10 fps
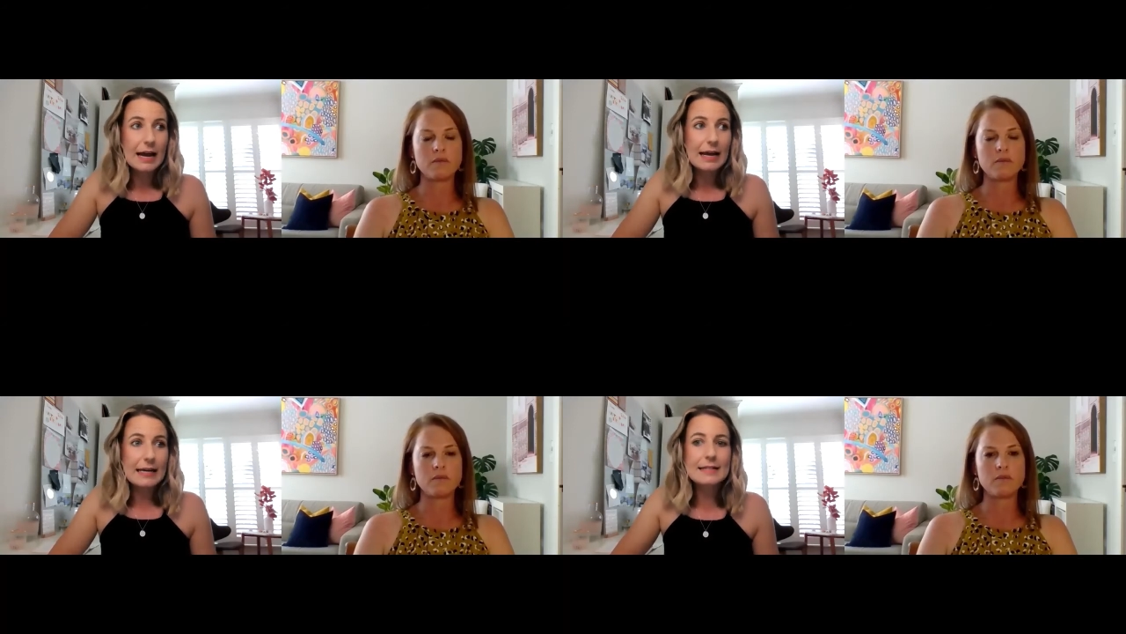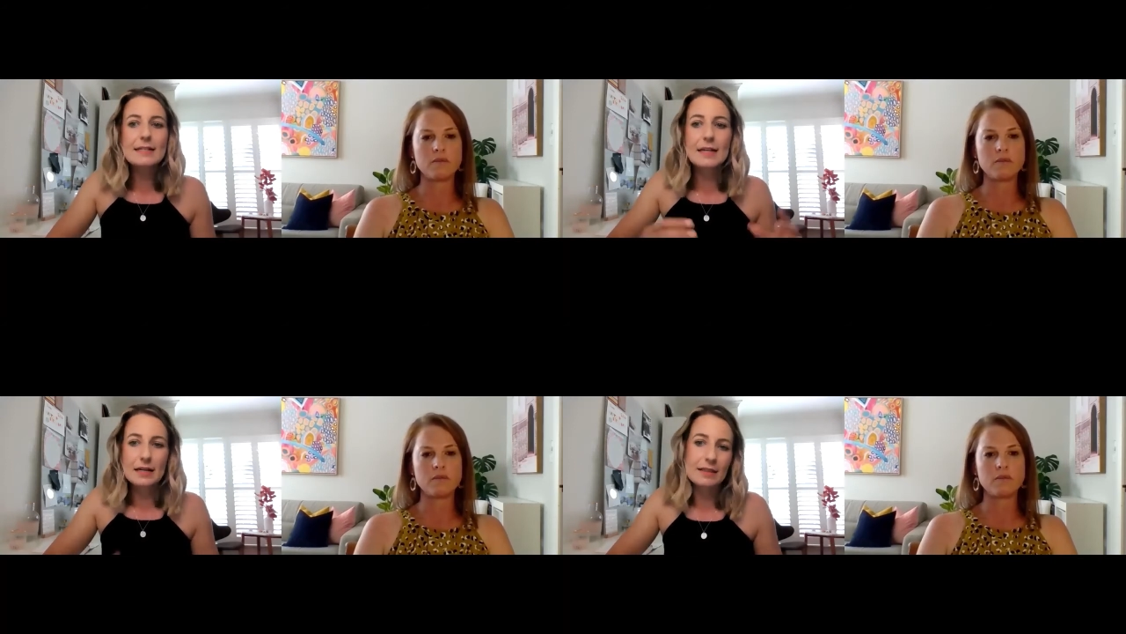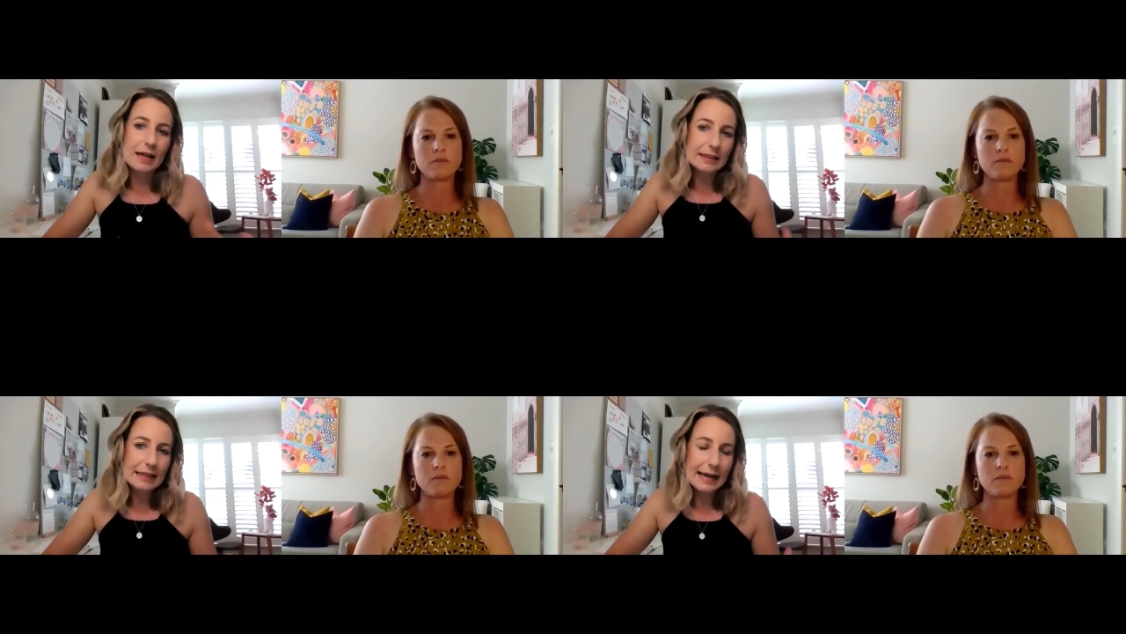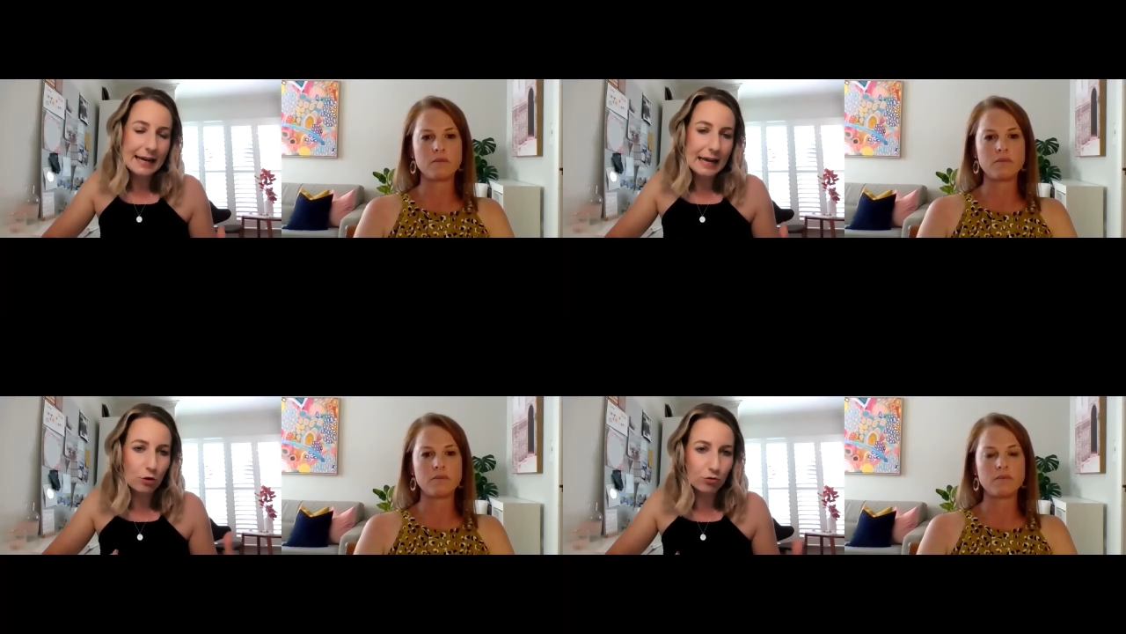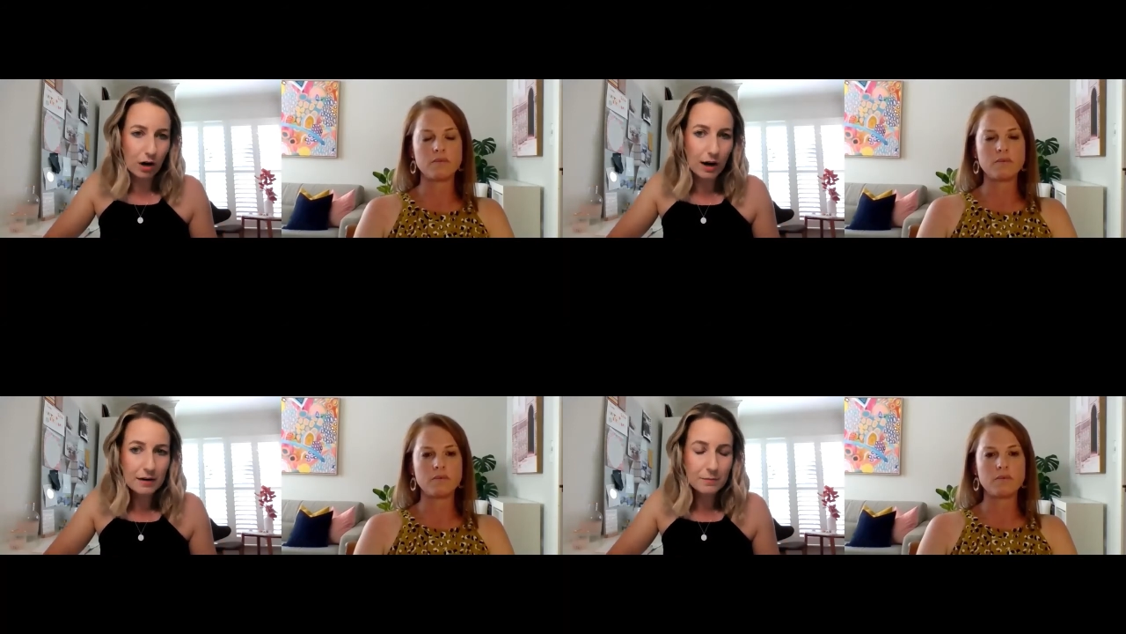Speaker 1: is getting that layout
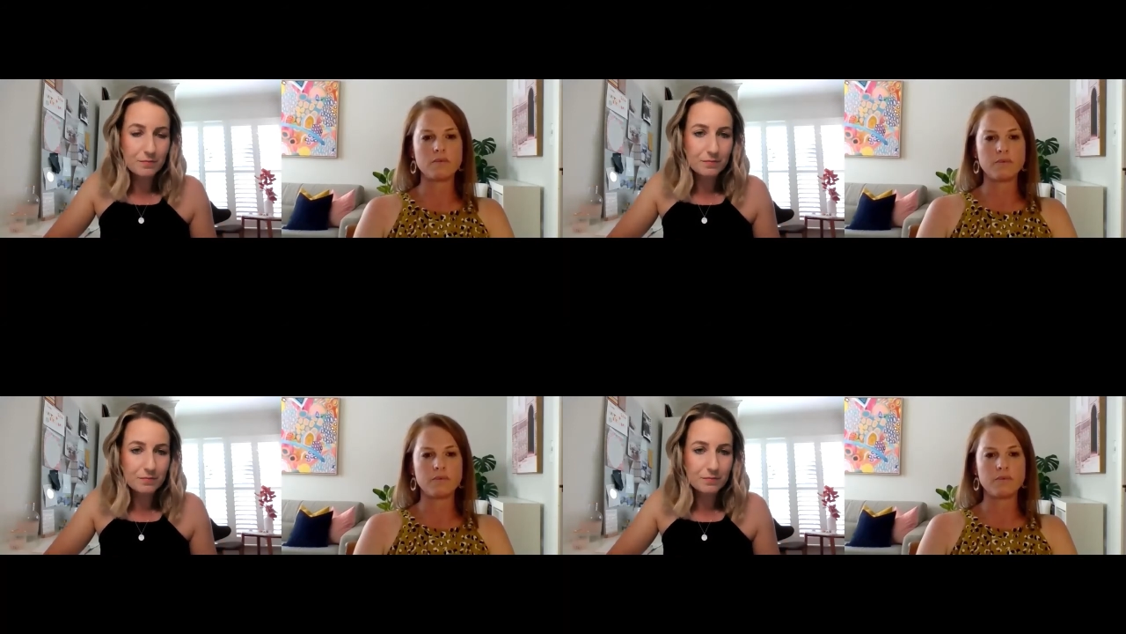right,